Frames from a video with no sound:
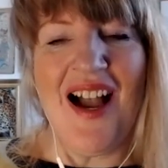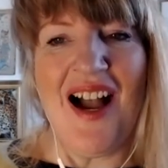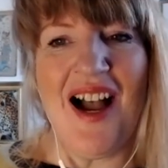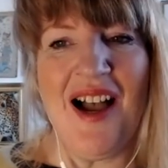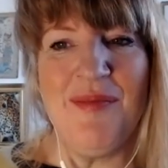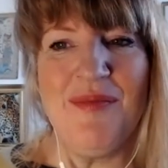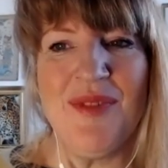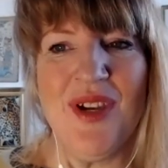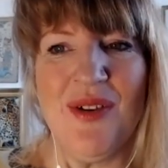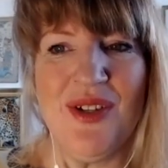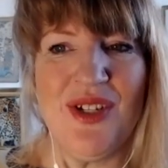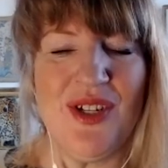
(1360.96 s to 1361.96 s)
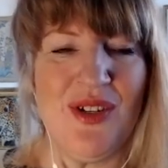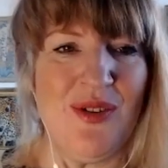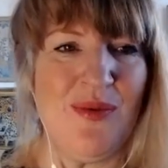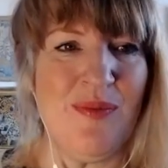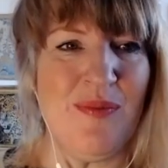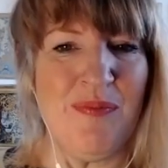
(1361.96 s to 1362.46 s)
I'm going
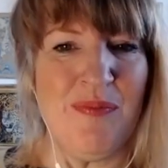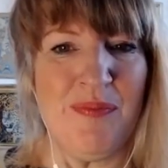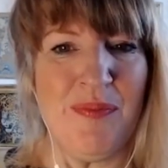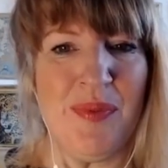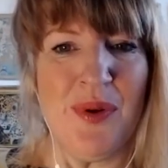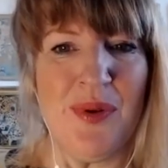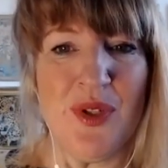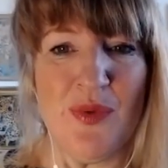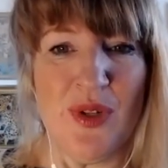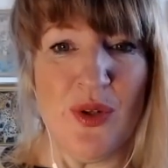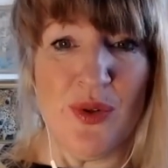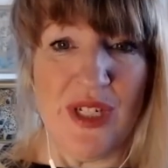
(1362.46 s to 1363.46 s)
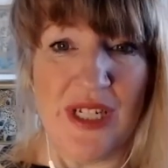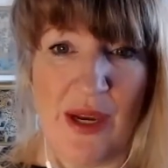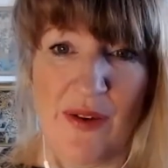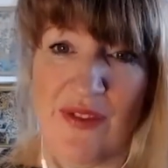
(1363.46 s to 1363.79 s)
to pause the recording now,